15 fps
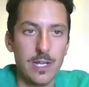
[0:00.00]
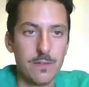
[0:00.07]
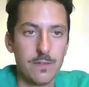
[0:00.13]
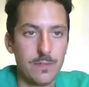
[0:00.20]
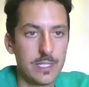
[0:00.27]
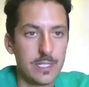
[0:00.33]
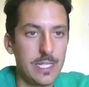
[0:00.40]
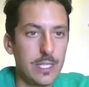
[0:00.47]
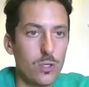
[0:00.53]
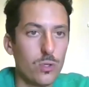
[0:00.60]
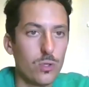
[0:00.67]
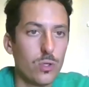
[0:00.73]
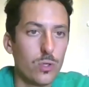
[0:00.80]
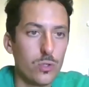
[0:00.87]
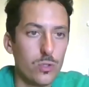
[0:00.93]

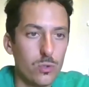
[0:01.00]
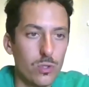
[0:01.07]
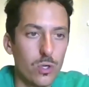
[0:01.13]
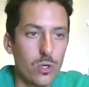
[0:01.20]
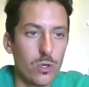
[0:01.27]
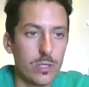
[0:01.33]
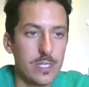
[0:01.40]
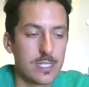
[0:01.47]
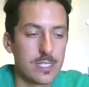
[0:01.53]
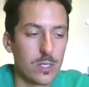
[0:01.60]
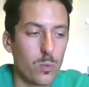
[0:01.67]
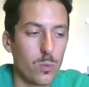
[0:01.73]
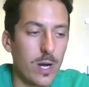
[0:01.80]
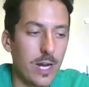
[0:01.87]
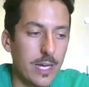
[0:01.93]
Verdicchio, is a
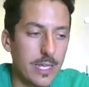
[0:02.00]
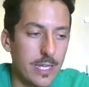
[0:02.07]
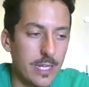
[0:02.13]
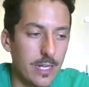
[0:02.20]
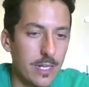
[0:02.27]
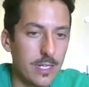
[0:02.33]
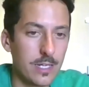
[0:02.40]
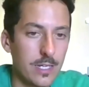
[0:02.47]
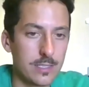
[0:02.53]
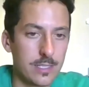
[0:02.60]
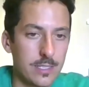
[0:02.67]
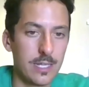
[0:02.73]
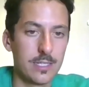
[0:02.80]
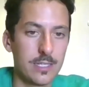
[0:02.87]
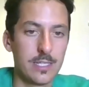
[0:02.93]
wine
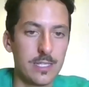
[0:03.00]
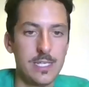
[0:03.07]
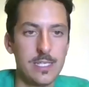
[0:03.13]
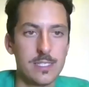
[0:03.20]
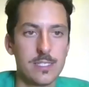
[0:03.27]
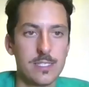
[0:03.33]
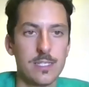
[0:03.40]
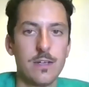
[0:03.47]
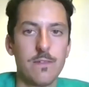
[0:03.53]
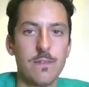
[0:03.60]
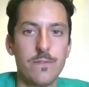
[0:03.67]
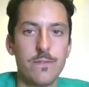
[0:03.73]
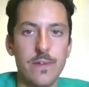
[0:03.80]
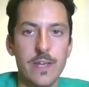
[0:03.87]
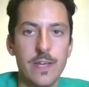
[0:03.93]
that is
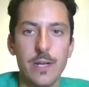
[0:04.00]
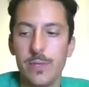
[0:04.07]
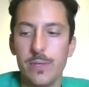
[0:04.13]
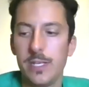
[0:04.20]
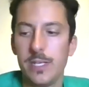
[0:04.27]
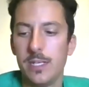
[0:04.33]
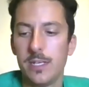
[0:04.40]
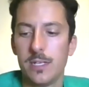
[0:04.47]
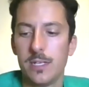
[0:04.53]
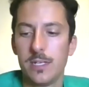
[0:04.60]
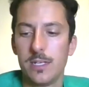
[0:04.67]
very